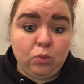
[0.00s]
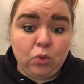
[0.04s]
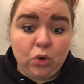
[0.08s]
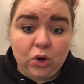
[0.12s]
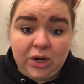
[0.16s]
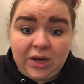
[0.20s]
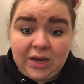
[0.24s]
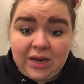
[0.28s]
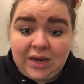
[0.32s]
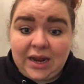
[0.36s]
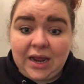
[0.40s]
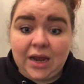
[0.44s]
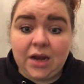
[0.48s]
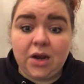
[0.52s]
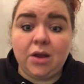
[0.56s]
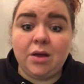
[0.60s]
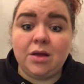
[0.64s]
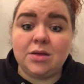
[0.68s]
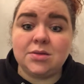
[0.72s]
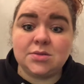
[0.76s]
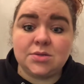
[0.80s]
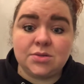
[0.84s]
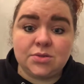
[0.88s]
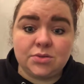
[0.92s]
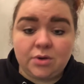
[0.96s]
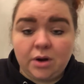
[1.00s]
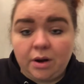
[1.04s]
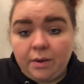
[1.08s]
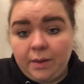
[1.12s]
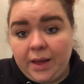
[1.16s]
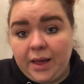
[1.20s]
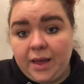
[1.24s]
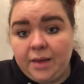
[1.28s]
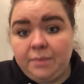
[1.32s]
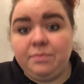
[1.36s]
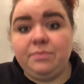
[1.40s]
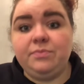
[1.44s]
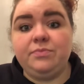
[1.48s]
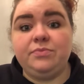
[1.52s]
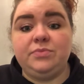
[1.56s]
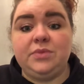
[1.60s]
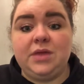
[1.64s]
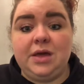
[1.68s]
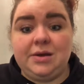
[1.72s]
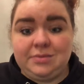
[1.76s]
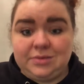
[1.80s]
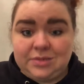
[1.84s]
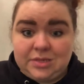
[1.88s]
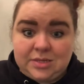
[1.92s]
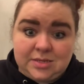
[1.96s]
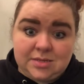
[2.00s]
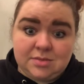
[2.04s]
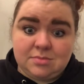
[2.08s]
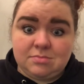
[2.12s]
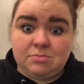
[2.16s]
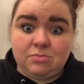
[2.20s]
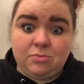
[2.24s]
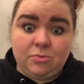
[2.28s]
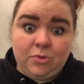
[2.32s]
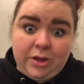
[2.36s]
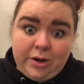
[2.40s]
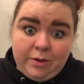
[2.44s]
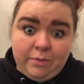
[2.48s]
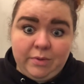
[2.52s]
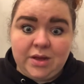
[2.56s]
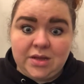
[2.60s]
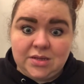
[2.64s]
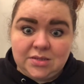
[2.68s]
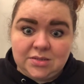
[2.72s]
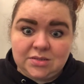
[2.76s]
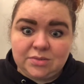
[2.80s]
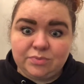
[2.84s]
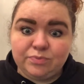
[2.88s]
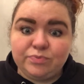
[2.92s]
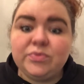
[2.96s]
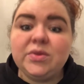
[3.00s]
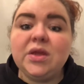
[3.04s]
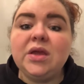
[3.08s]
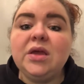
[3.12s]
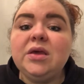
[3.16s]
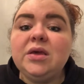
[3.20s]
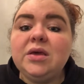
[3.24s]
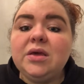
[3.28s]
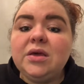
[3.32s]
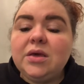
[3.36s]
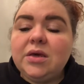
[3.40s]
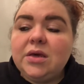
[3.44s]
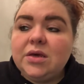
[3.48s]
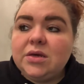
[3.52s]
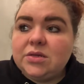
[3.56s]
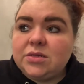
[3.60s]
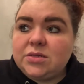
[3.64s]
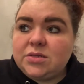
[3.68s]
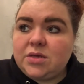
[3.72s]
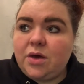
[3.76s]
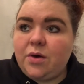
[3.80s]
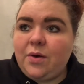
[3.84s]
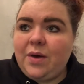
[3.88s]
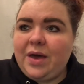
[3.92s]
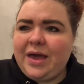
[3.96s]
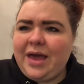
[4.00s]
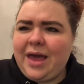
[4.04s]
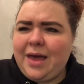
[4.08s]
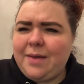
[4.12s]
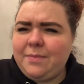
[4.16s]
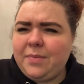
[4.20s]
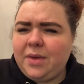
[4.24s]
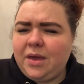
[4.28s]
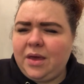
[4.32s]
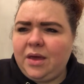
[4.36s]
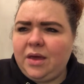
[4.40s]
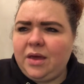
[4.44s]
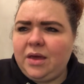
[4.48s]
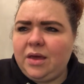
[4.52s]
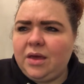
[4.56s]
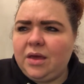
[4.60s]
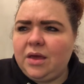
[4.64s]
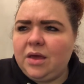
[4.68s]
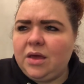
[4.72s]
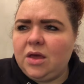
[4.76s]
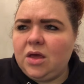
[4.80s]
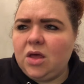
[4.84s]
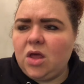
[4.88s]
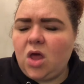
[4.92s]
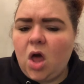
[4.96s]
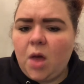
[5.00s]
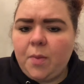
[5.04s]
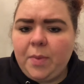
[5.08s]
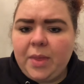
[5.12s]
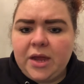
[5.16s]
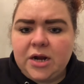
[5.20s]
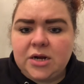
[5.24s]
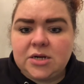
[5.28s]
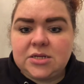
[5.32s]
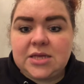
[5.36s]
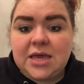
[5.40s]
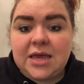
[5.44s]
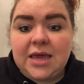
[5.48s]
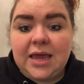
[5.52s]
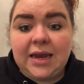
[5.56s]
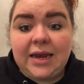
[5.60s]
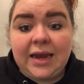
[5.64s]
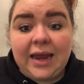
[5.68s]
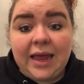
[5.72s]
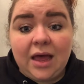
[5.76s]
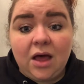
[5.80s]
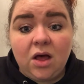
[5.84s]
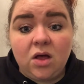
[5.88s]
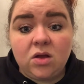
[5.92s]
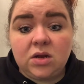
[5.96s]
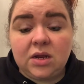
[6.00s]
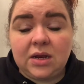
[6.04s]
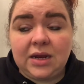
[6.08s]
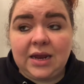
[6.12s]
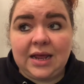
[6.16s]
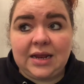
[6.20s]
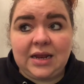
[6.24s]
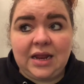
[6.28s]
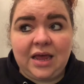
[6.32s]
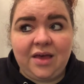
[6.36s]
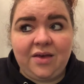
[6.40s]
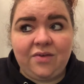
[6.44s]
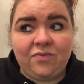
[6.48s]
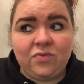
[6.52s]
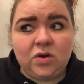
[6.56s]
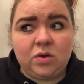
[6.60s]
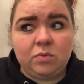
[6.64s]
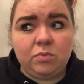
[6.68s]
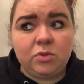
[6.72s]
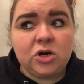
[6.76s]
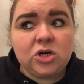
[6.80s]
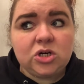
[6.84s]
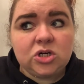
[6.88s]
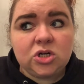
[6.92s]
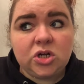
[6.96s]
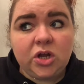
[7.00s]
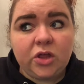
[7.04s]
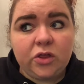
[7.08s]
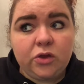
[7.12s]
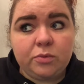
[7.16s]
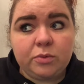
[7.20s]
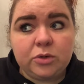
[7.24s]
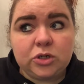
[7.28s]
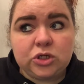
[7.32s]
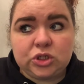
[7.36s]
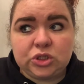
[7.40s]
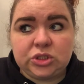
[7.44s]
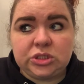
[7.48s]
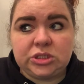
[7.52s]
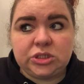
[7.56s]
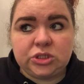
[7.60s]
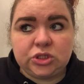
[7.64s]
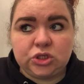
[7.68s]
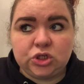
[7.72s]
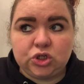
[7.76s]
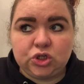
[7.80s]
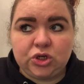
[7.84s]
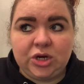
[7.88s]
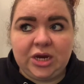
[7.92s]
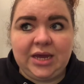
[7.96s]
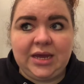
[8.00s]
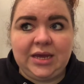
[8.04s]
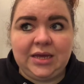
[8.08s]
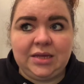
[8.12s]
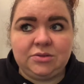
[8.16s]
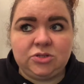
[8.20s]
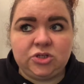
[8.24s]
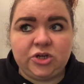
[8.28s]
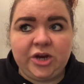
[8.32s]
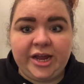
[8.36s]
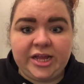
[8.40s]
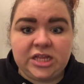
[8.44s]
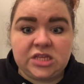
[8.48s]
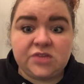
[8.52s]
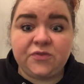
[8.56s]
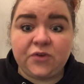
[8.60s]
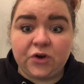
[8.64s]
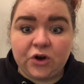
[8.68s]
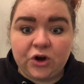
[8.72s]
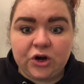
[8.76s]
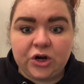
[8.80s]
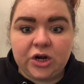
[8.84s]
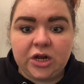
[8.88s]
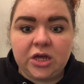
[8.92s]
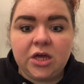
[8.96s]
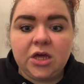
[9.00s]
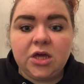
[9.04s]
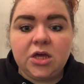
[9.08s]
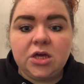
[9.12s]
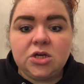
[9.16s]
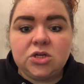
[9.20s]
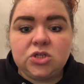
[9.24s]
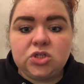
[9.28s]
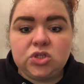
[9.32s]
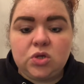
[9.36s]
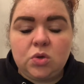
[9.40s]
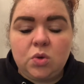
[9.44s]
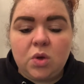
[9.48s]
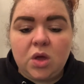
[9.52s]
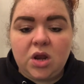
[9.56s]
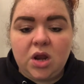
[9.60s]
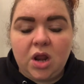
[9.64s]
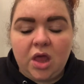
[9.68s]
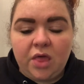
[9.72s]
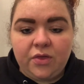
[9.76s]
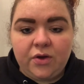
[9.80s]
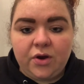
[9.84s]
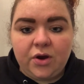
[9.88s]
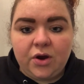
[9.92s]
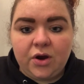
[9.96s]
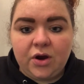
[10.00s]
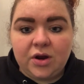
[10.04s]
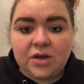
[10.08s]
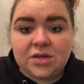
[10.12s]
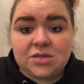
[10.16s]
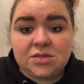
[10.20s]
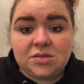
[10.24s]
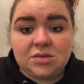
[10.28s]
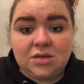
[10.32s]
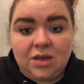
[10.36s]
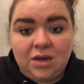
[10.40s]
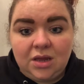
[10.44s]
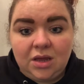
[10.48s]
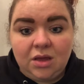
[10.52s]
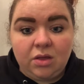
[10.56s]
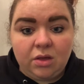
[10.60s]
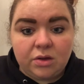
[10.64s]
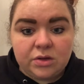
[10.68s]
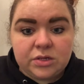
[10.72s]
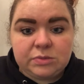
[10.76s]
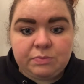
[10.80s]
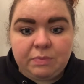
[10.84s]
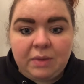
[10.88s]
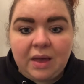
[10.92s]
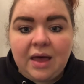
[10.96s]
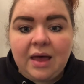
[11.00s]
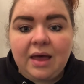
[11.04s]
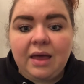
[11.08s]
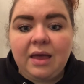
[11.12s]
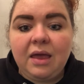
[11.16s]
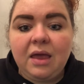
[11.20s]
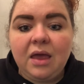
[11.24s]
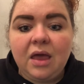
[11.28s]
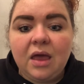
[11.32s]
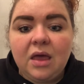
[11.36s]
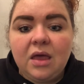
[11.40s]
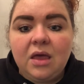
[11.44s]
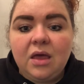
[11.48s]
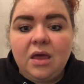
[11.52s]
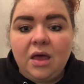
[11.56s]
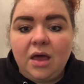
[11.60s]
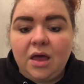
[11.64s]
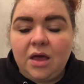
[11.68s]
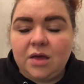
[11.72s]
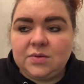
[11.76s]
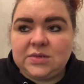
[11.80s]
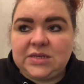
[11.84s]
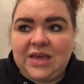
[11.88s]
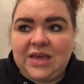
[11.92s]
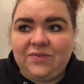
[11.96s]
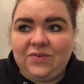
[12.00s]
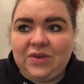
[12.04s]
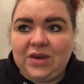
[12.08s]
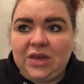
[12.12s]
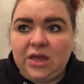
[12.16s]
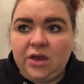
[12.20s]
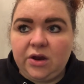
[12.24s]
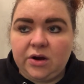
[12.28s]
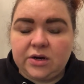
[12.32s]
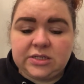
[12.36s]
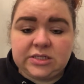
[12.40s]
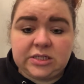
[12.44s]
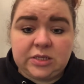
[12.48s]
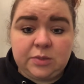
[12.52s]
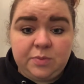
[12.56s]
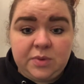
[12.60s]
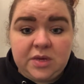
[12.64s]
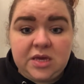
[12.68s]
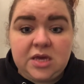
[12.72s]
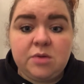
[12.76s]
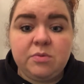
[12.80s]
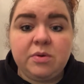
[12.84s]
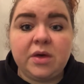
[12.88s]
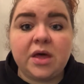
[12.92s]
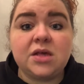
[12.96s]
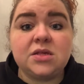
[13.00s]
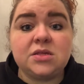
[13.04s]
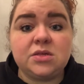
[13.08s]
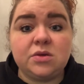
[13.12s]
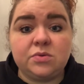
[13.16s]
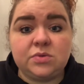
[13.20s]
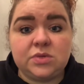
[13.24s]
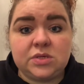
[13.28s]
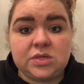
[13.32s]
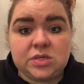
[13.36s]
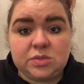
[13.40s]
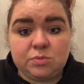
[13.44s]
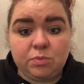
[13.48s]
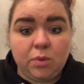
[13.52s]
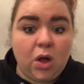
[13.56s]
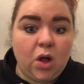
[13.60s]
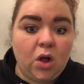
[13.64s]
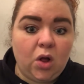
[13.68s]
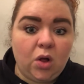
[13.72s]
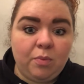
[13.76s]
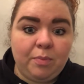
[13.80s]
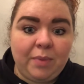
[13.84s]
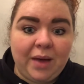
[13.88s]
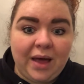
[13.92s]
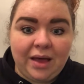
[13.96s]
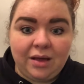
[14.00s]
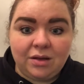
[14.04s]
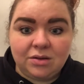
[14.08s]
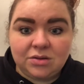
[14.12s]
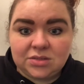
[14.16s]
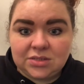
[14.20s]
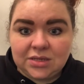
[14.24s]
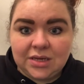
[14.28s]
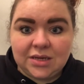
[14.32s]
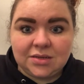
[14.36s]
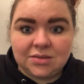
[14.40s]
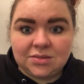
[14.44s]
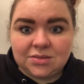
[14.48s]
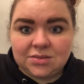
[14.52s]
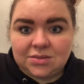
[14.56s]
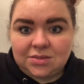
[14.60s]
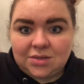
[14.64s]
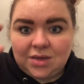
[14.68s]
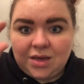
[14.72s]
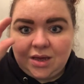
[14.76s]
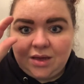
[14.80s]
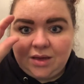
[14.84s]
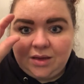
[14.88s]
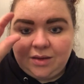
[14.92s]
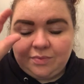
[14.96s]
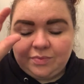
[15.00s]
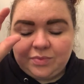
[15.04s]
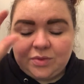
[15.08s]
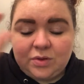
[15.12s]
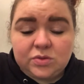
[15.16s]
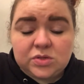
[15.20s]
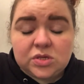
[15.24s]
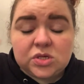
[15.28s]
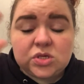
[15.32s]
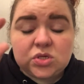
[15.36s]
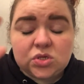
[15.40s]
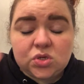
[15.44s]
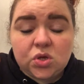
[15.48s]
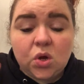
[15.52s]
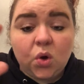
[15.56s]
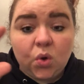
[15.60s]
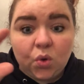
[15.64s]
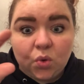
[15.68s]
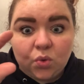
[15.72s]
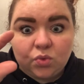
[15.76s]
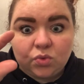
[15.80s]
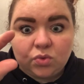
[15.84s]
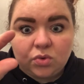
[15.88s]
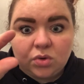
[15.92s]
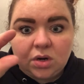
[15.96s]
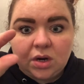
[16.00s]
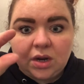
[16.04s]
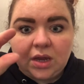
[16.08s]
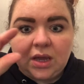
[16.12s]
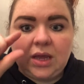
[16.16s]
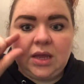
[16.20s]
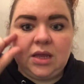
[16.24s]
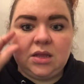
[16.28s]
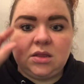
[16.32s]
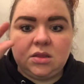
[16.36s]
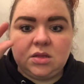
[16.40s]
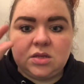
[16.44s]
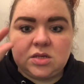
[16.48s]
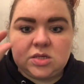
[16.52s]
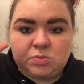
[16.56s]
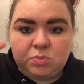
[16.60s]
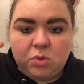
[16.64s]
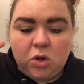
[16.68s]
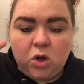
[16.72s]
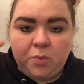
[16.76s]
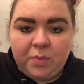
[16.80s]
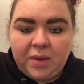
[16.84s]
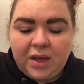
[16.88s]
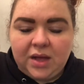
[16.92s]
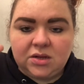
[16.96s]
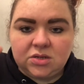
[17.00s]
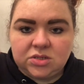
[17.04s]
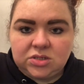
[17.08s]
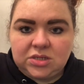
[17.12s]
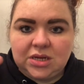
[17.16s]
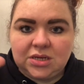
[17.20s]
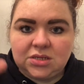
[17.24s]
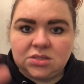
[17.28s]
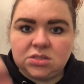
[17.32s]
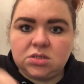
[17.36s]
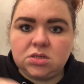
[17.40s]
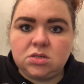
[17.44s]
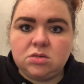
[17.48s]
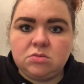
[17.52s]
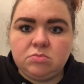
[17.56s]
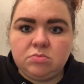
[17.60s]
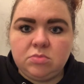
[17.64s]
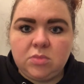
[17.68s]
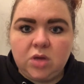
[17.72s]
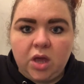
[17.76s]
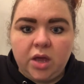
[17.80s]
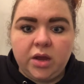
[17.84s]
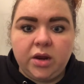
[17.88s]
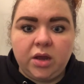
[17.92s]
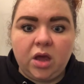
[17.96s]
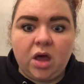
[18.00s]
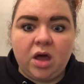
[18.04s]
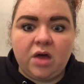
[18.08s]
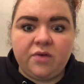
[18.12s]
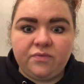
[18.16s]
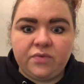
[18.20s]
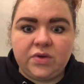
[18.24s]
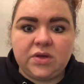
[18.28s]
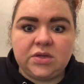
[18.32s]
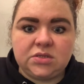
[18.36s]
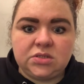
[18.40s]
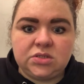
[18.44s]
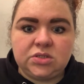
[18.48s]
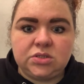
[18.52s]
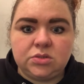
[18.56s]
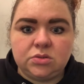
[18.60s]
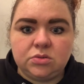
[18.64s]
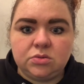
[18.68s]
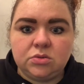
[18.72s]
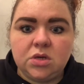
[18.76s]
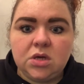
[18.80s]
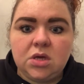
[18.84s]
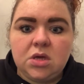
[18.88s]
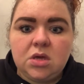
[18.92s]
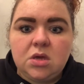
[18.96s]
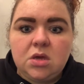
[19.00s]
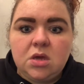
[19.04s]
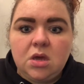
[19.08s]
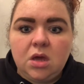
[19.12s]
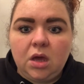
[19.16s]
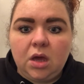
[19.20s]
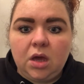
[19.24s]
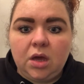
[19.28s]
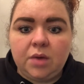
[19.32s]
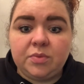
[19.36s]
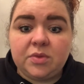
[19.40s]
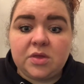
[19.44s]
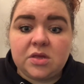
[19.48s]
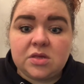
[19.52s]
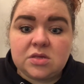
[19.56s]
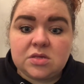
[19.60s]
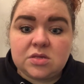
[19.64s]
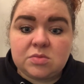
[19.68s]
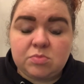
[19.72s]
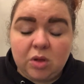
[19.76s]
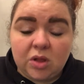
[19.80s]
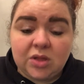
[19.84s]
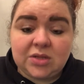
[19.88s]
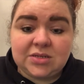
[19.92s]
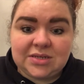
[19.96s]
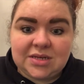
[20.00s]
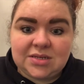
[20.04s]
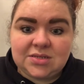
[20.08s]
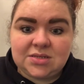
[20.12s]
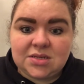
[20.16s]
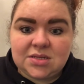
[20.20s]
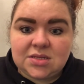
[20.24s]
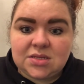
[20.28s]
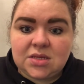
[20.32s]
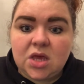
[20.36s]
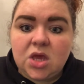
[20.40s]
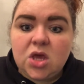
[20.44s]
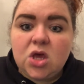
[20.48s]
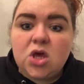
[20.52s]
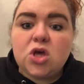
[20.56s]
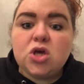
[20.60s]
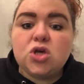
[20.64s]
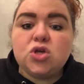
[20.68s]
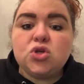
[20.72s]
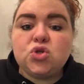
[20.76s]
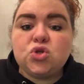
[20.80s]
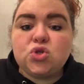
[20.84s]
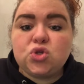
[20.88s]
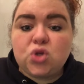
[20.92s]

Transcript: Every morning I knew I was going to throw up. That was just what it was. So I got my gallbladder taken out and had to have another emergency surgery, transferred to another city close by to have an ERCP because there was a small bile duct. There was a stone in the small bile duct cutting off into the small intestines.